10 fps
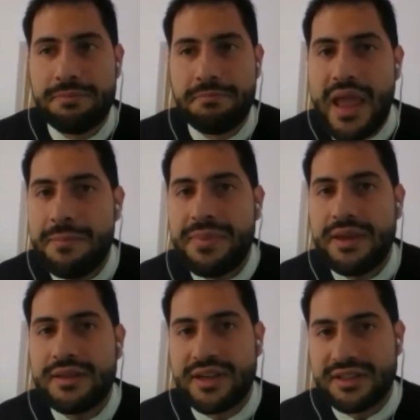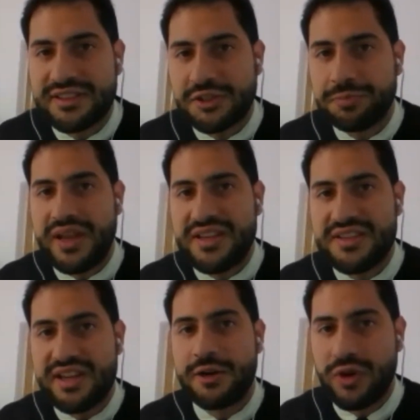maybe there's a space
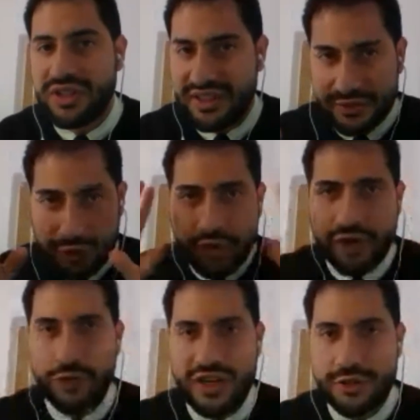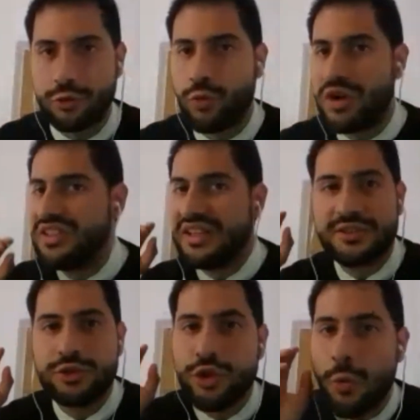there where there's no regulation, where there
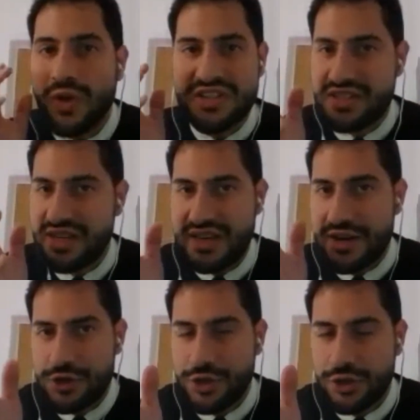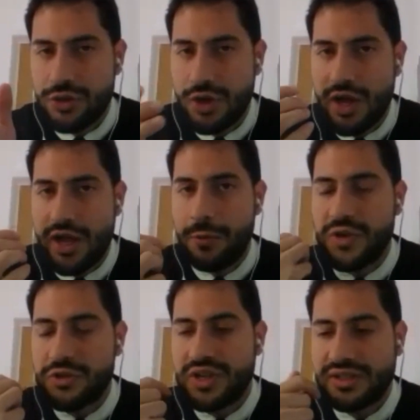is no one seeing at you, in
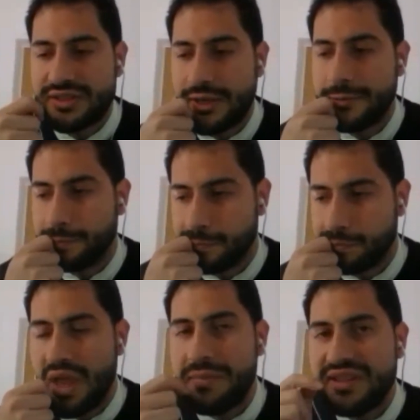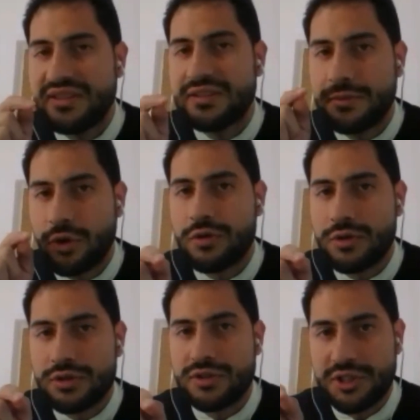which you can say, maybe this
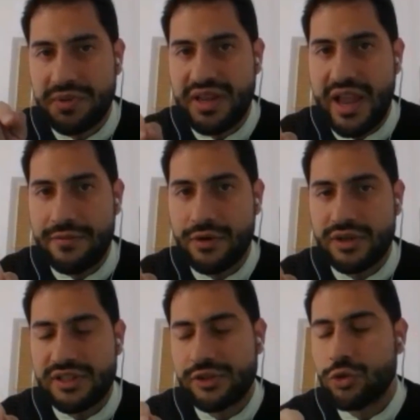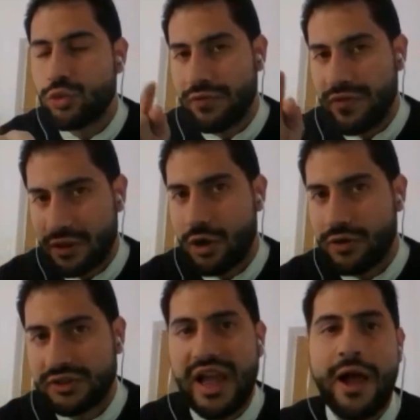behavior is going to affect
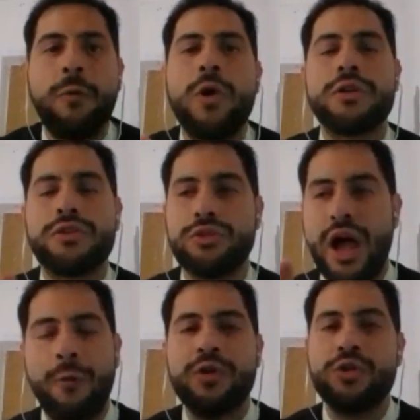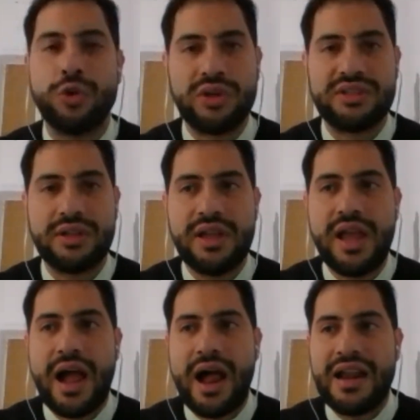others. I won't do it.
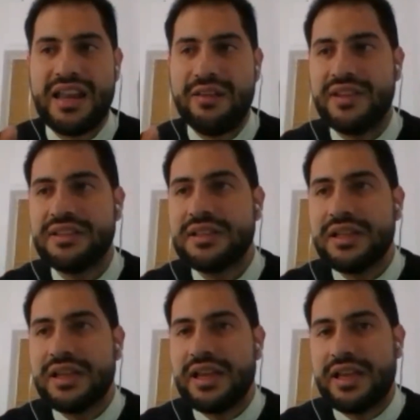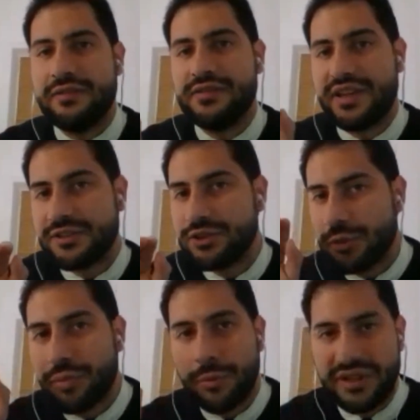And even if there's
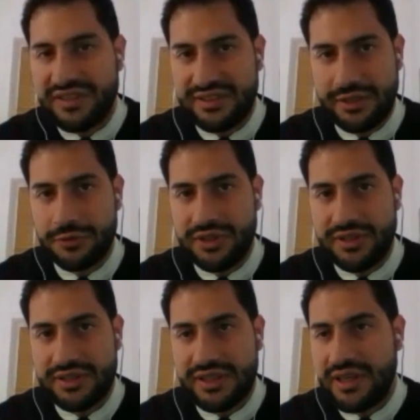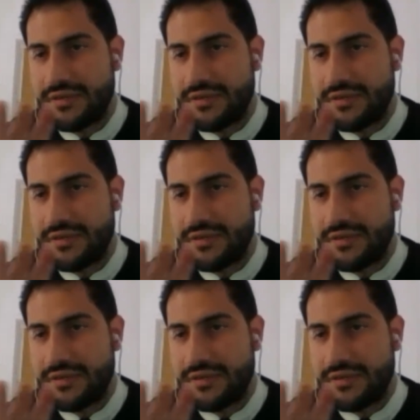not publicity on this,